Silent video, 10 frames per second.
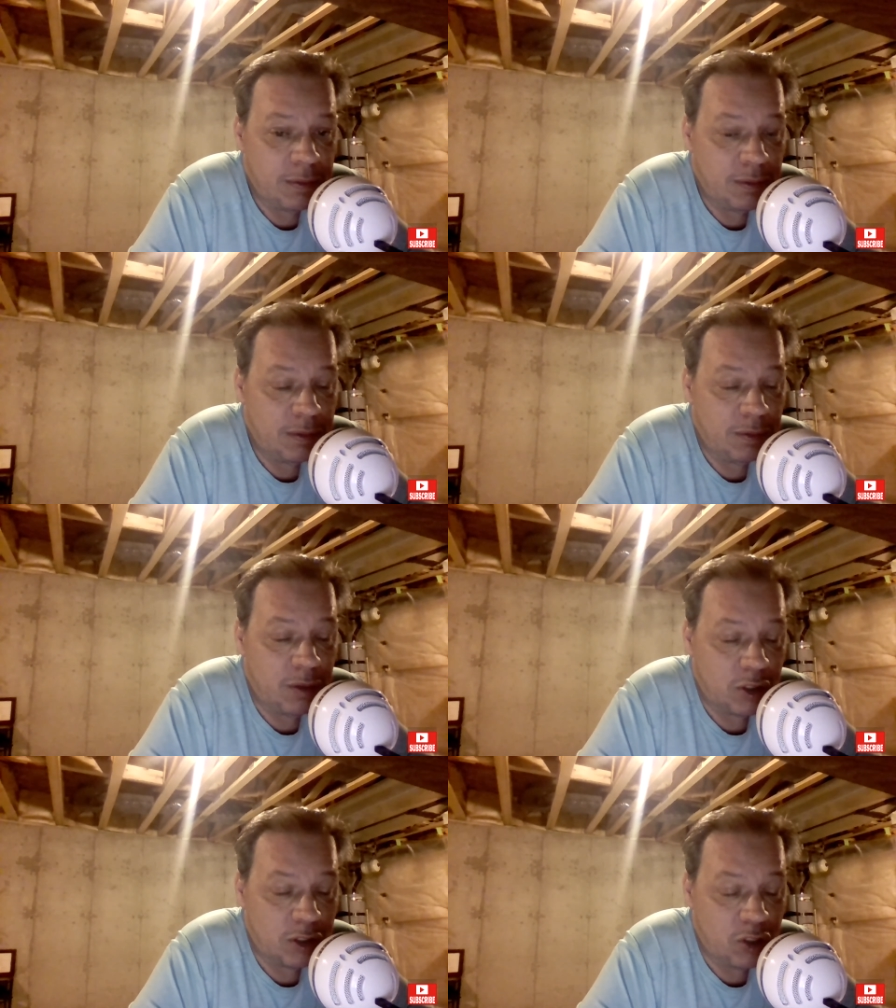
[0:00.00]

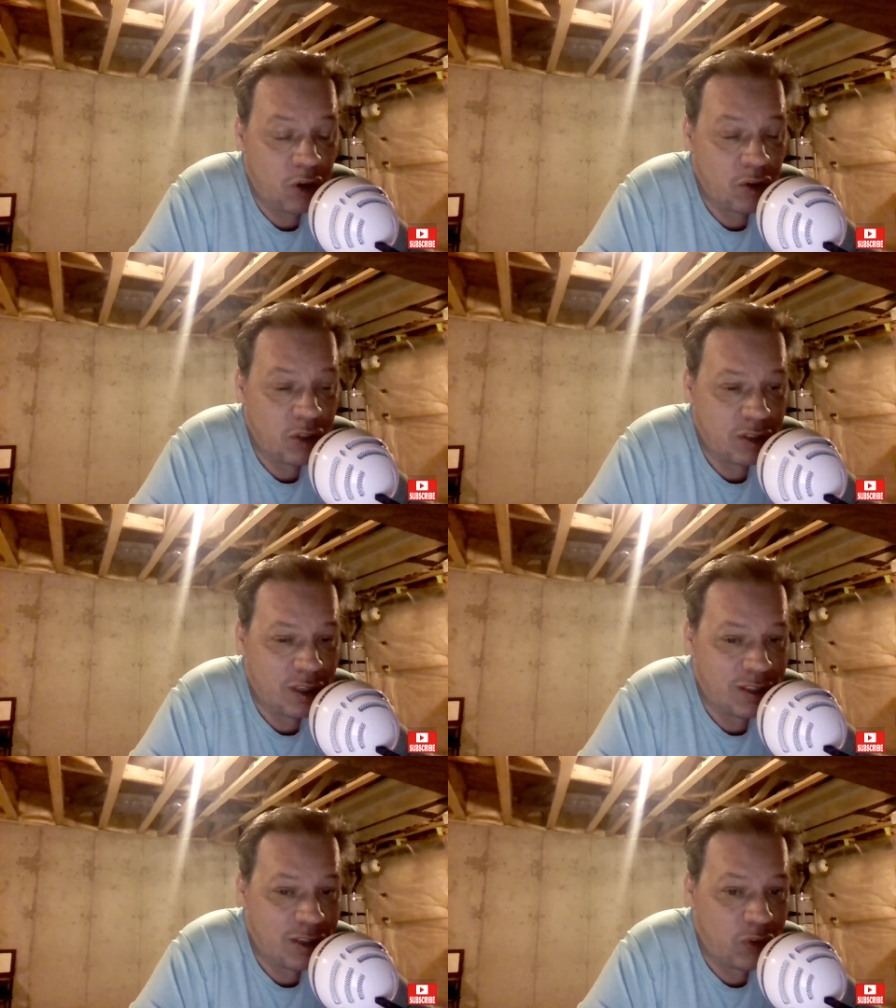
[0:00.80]
those charts, should I
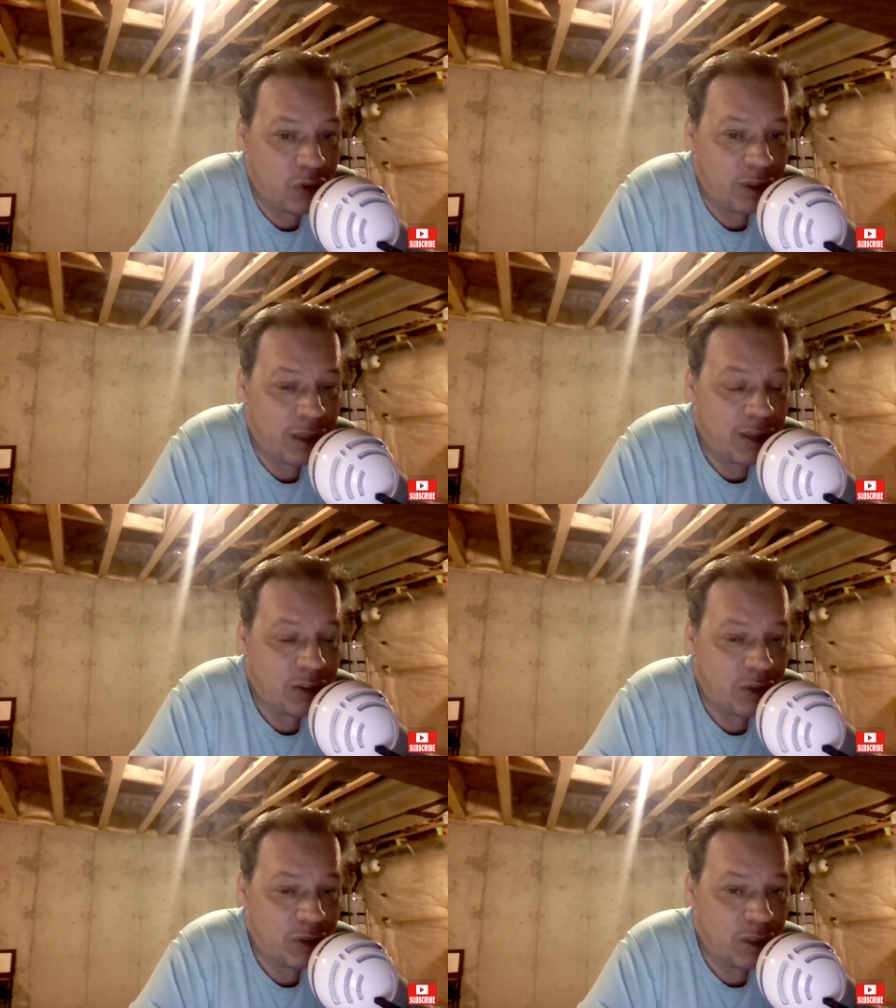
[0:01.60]
say, if you look at,
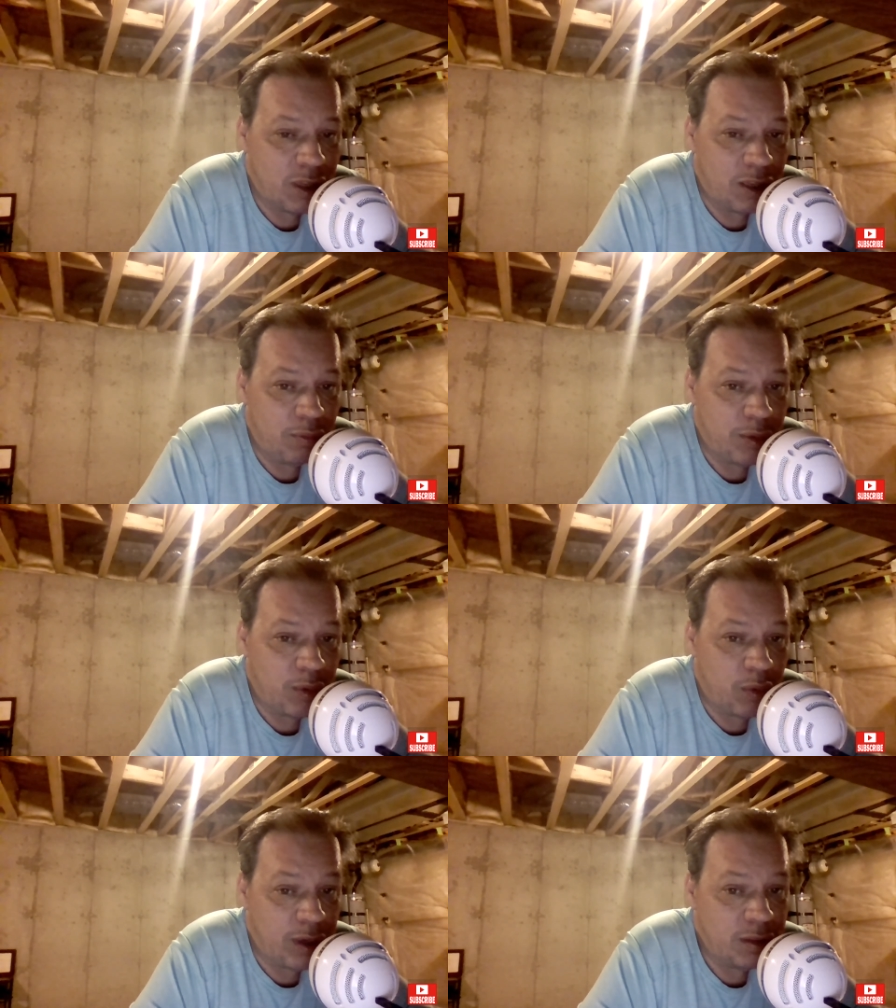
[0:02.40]
so you can see the
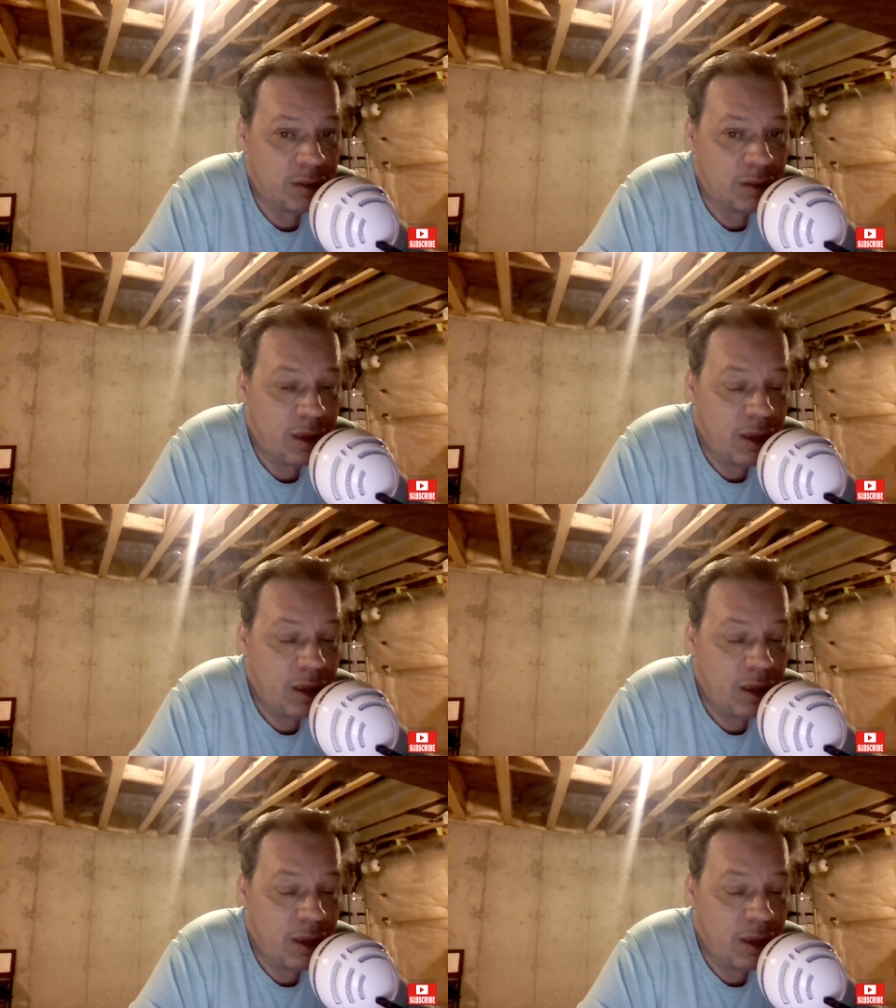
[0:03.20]
unemployment rates.